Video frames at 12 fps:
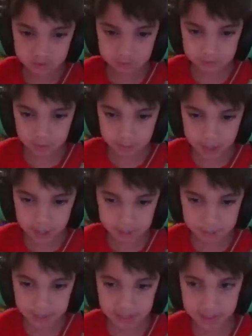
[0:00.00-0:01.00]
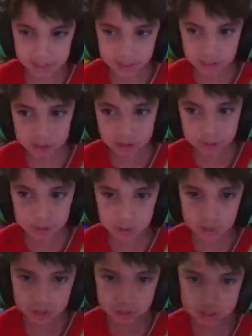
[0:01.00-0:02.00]
from my banning
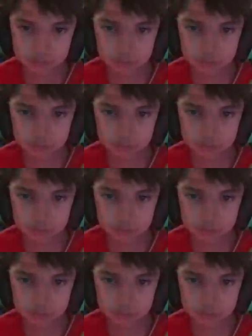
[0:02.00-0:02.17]
experience.